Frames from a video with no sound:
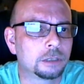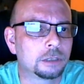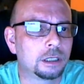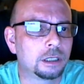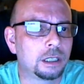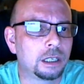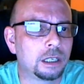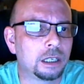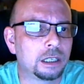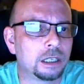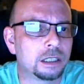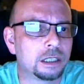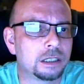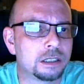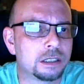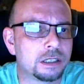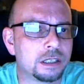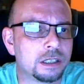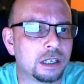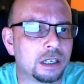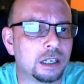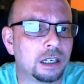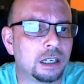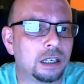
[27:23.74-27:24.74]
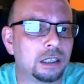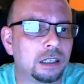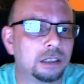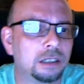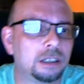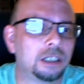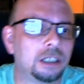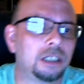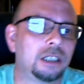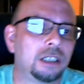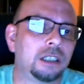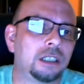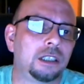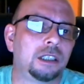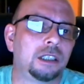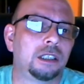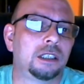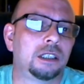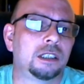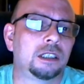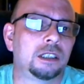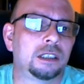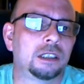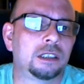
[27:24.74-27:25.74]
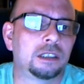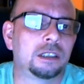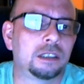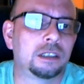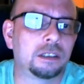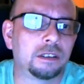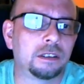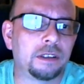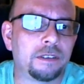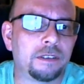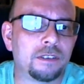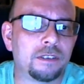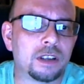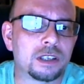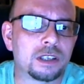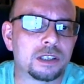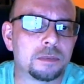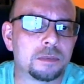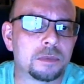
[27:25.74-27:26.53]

And uh, They've got some